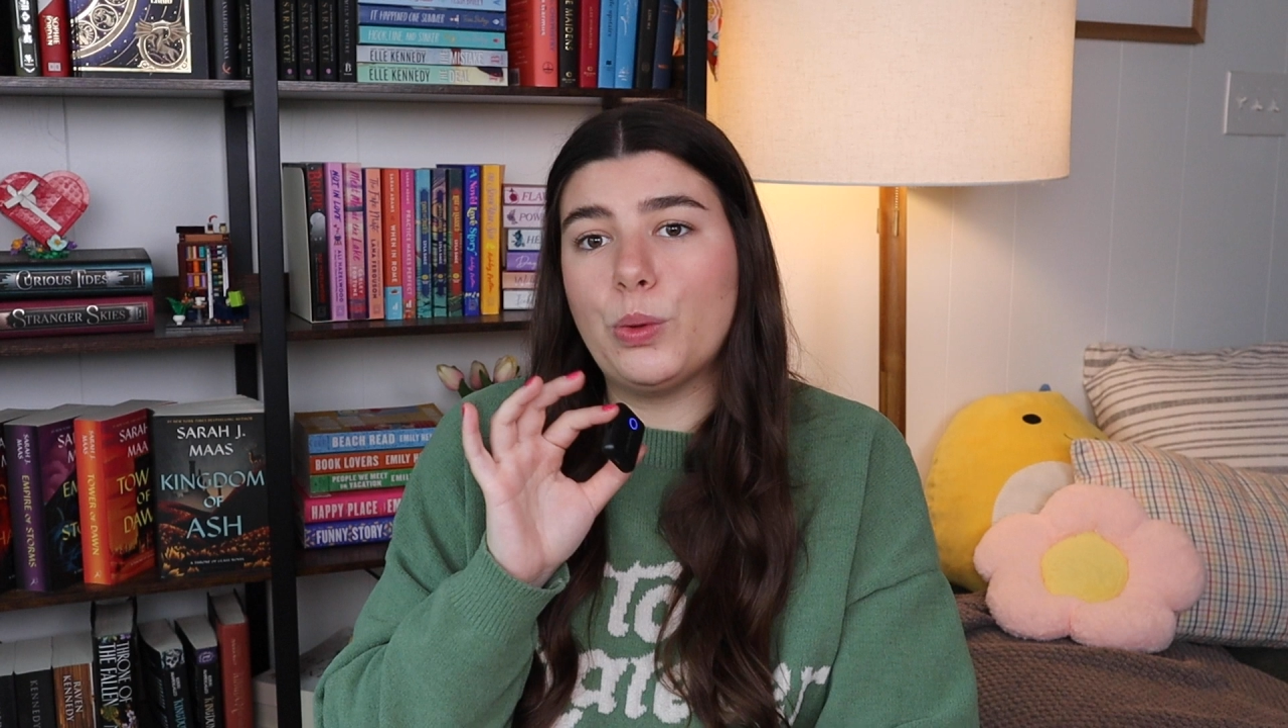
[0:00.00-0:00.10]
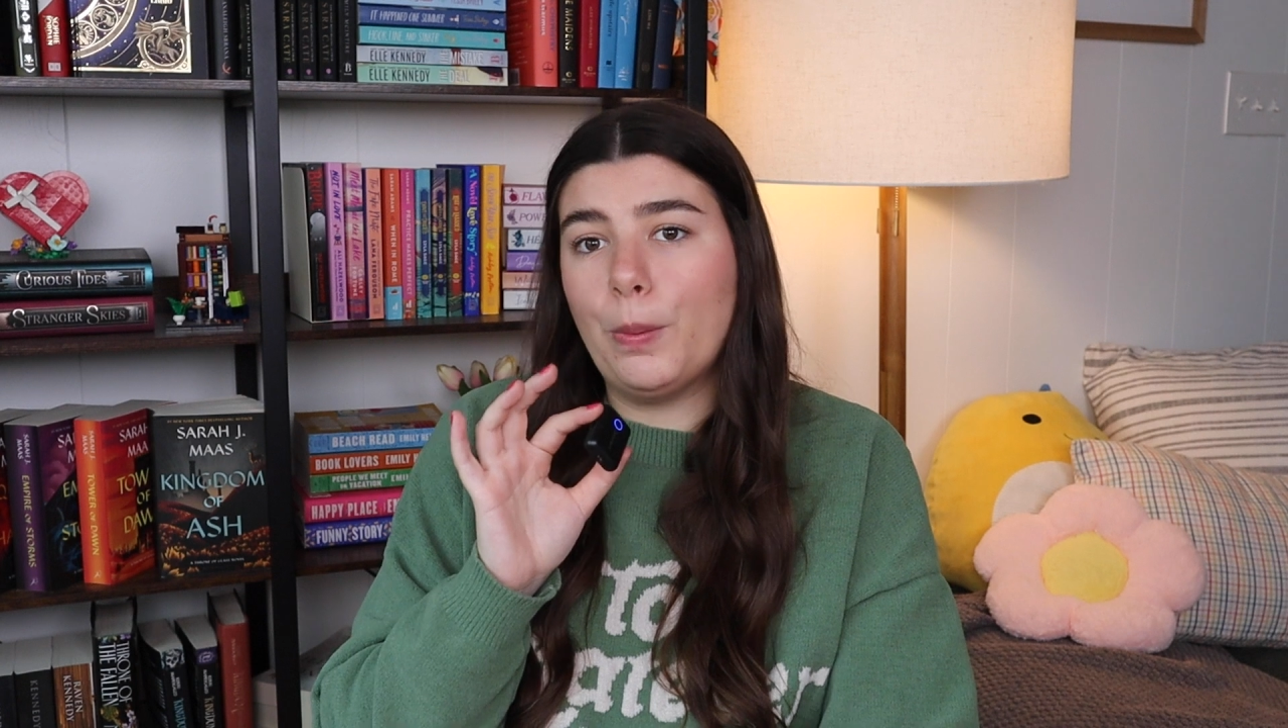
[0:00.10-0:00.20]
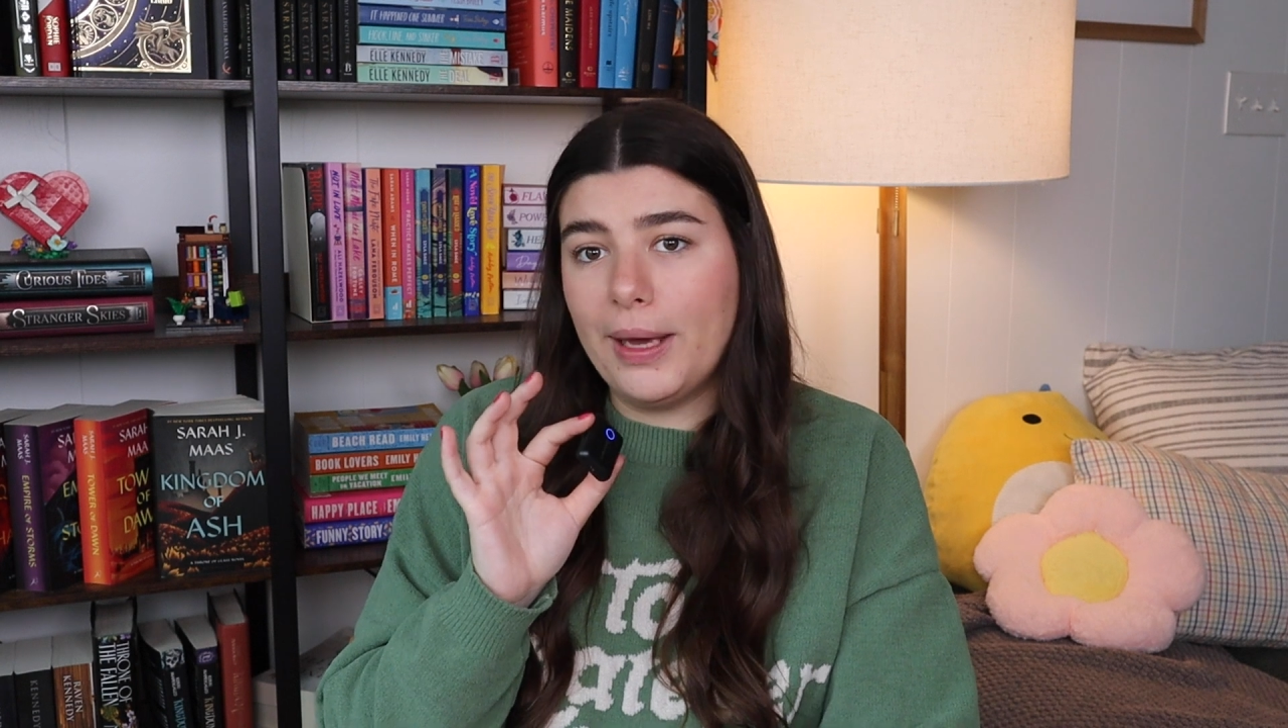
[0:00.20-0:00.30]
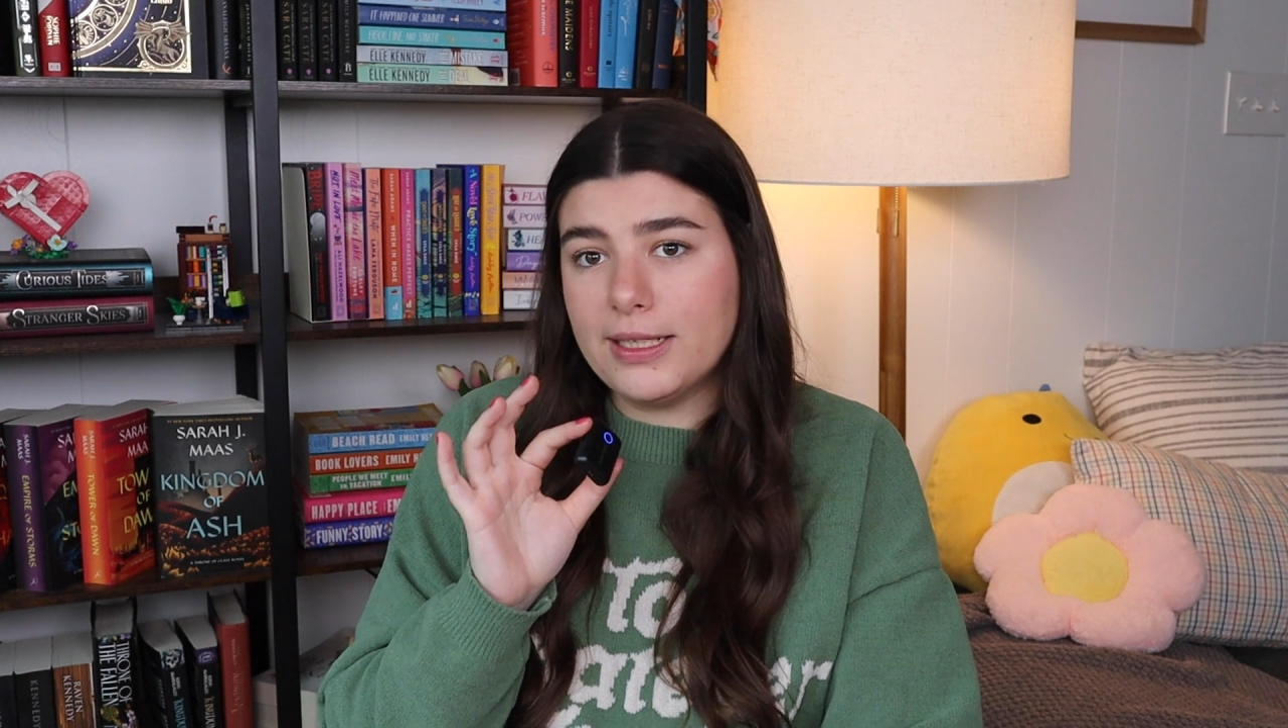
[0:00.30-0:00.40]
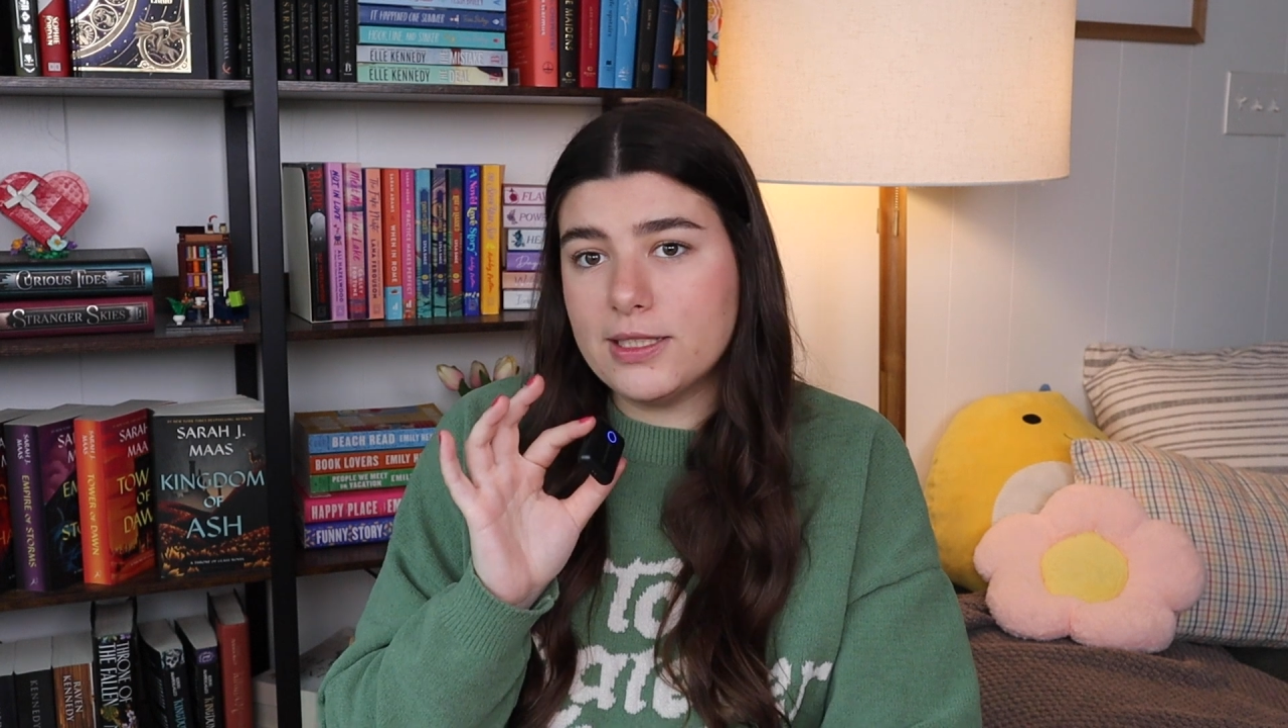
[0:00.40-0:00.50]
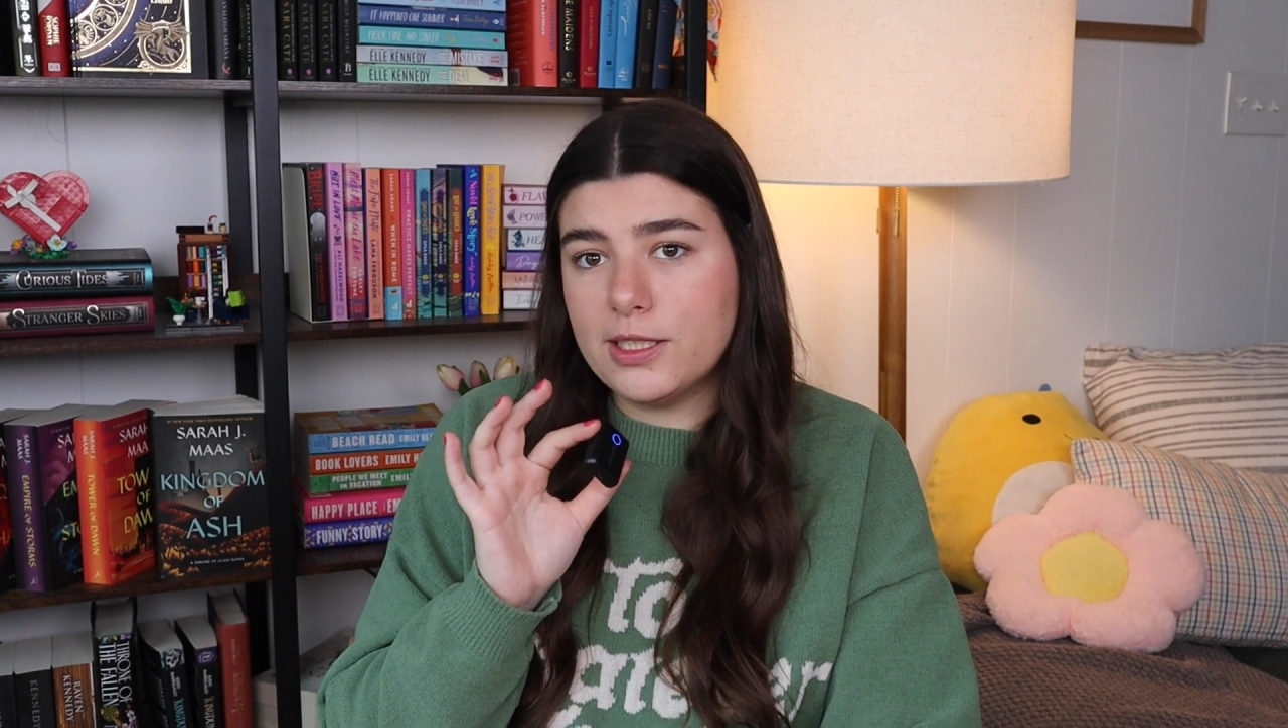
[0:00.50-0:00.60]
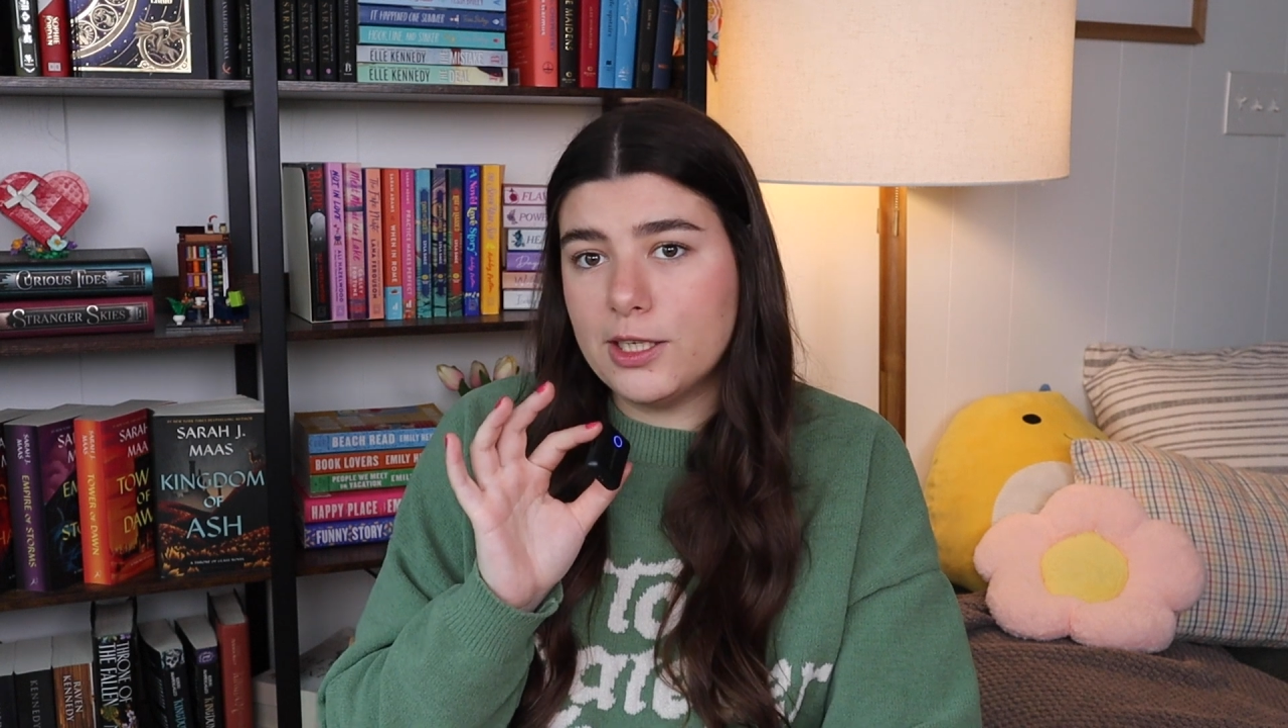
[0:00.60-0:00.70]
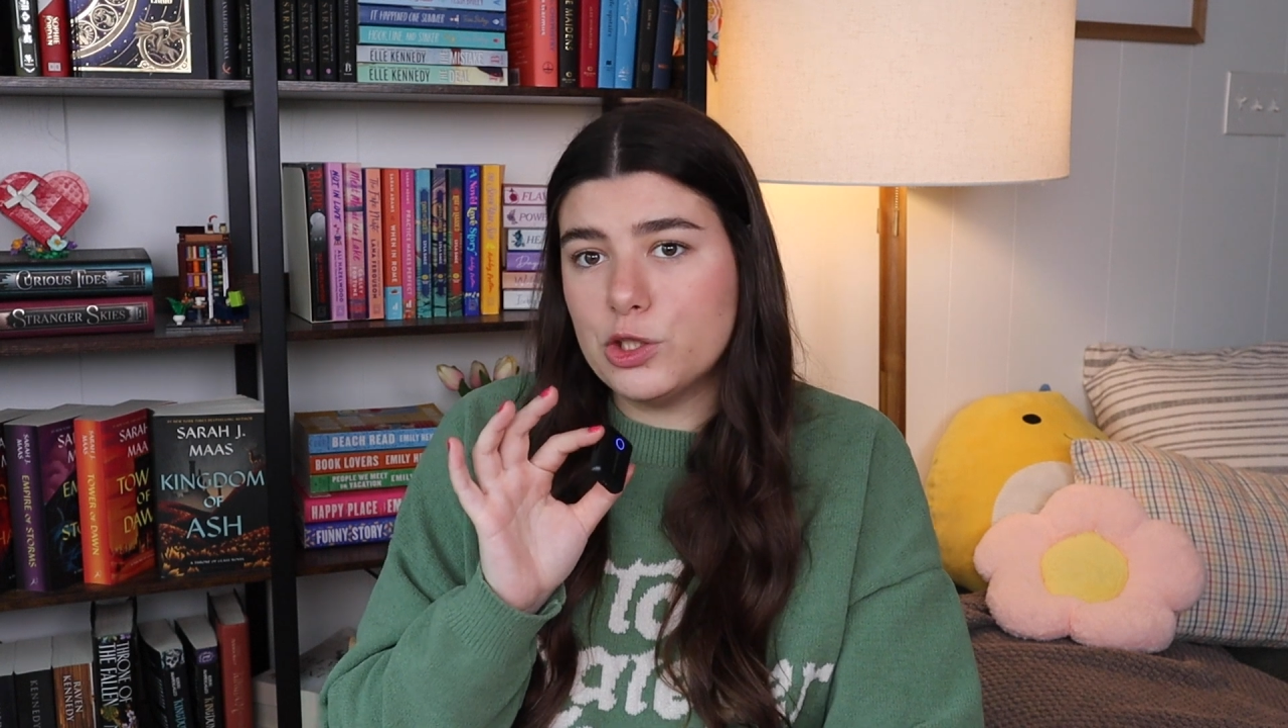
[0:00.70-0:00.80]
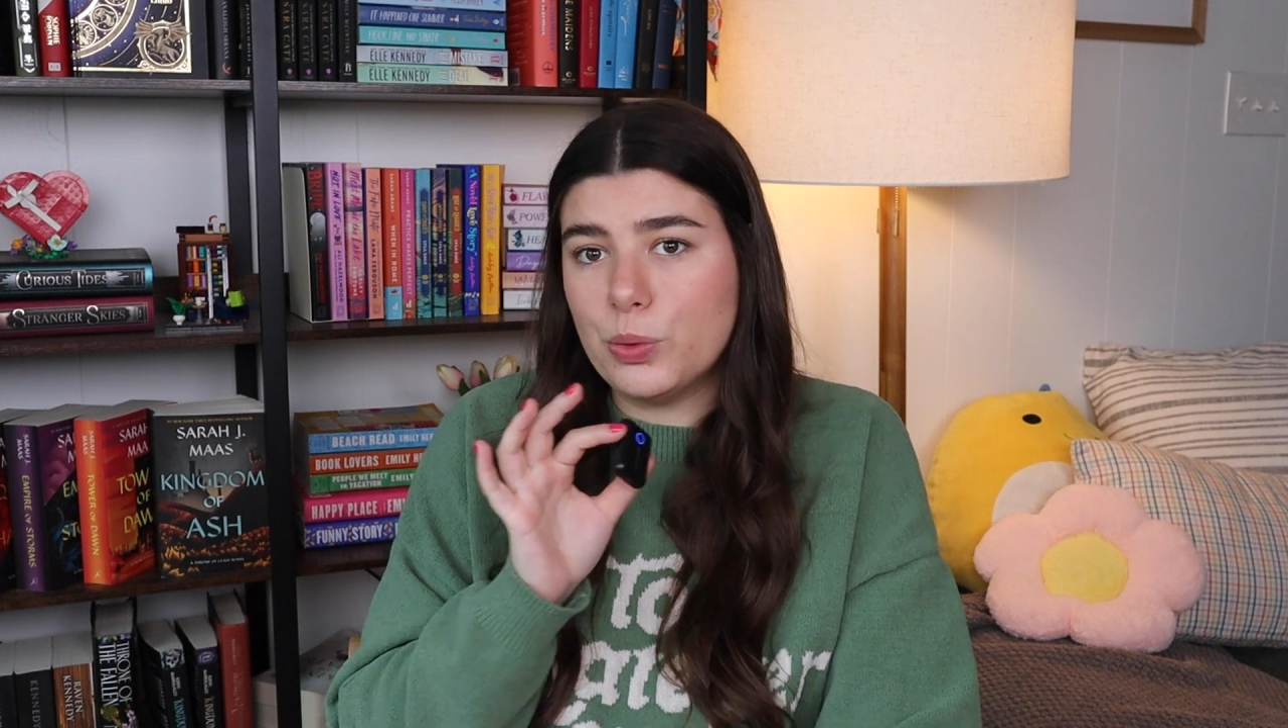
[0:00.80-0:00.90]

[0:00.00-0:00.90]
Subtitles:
romantasy,